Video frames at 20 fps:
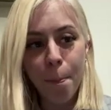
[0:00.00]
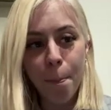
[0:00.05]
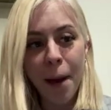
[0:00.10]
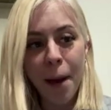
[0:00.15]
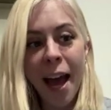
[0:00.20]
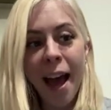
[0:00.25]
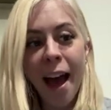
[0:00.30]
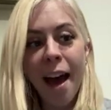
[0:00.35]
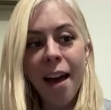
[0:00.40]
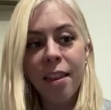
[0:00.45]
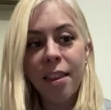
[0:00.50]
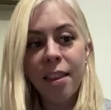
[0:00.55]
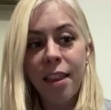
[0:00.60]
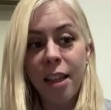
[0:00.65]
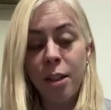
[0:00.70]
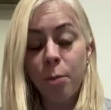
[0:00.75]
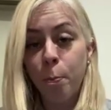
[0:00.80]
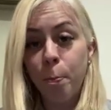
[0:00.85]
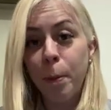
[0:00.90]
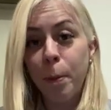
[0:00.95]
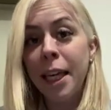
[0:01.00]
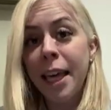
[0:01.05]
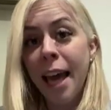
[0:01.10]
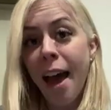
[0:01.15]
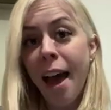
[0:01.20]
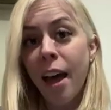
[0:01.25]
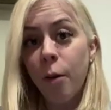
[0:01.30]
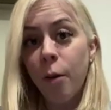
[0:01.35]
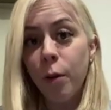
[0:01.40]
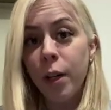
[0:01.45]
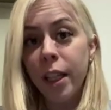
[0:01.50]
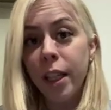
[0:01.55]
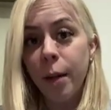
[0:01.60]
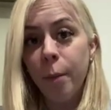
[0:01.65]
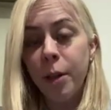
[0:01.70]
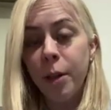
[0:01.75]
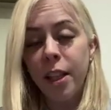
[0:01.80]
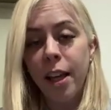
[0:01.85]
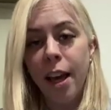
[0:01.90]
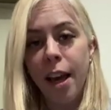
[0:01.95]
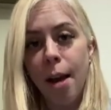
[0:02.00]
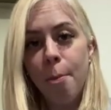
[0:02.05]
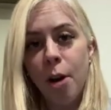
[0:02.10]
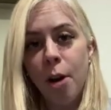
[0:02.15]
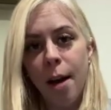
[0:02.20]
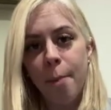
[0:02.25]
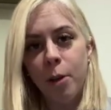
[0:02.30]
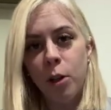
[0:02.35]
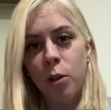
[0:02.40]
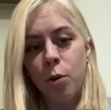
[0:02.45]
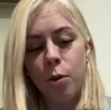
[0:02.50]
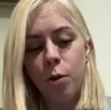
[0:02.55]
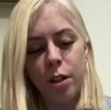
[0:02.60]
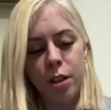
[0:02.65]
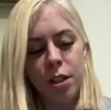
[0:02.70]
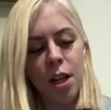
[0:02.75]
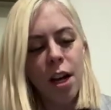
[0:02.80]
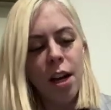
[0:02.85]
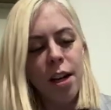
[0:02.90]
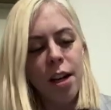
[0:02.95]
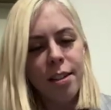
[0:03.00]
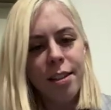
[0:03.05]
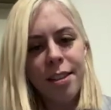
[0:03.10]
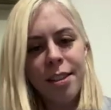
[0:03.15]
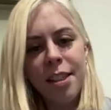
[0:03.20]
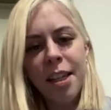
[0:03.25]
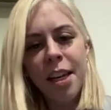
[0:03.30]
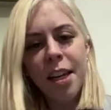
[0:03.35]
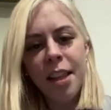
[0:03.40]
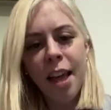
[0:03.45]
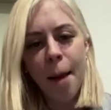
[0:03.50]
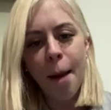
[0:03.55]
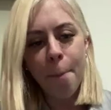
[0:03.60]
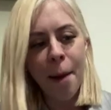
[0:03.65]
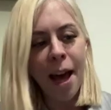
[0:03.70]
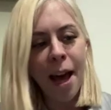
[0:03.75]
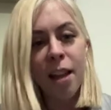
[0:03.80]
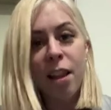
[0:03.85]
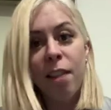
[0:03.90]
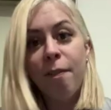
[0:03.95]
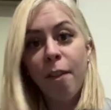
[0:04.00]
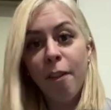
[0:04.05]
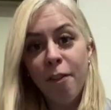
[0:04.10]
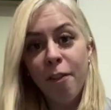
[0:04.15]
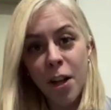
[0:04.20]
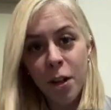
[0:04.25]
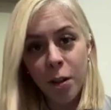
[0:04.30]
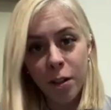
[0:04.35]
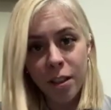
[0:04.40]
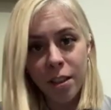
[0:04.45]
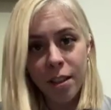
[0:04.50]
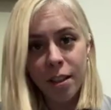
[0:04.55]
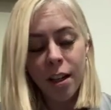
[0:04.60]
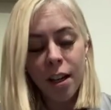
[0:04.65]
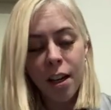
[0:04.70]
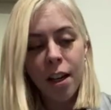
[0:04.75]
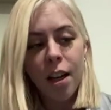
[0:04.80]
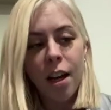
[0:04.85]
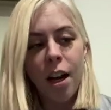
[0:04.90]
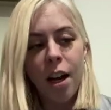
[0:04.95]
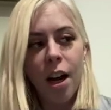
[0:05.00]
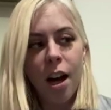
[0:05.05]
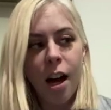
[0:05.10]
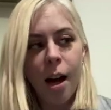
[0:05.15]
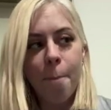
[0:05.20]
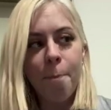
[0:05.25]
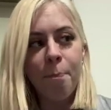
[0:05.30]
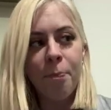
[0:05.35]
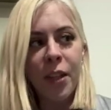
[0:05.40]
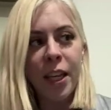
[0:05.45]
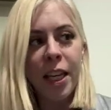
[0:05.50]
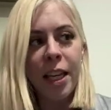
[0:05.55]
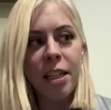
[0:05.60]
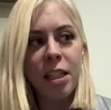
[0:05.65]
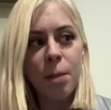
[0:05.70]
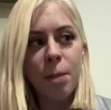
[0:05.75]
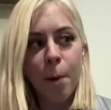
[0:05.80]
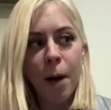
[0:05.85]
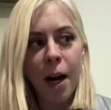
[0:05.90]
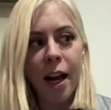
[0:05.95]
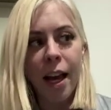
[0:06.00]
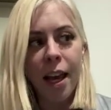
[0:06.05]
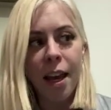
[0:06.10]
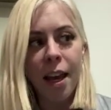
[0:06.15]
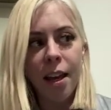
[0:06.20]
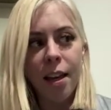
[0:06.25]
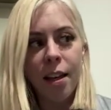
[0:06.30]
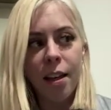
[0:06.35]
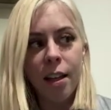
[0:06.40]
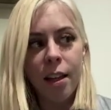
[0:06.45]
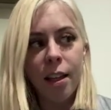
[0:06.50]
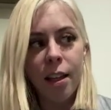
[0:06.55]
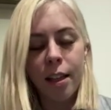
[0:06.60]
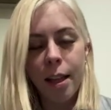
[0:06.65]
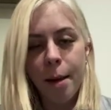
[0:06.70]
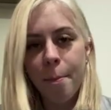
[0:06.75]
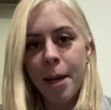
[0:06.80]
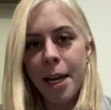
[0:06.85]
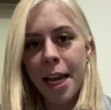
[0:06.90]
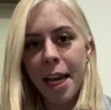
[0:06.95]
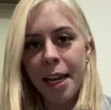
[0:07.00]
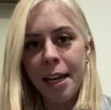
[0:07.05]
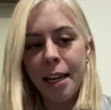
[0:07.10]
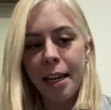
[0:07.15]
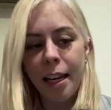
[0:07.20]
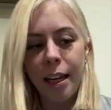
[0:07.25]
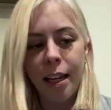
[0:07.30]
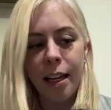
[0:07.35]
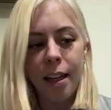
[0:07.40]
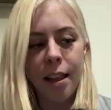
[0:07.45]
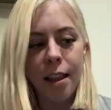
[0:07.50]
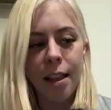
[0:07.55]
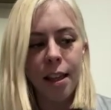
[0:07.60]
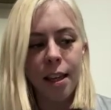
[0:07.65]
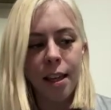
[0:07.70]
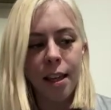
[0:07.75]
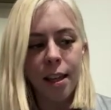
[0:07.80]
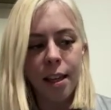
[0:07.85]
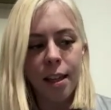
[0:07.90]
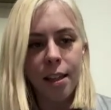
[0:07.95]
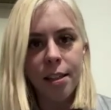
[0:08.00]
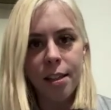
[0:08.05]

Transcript: path that began really with the Abraham Accords, to seeing that path fulfilled is by eliminating the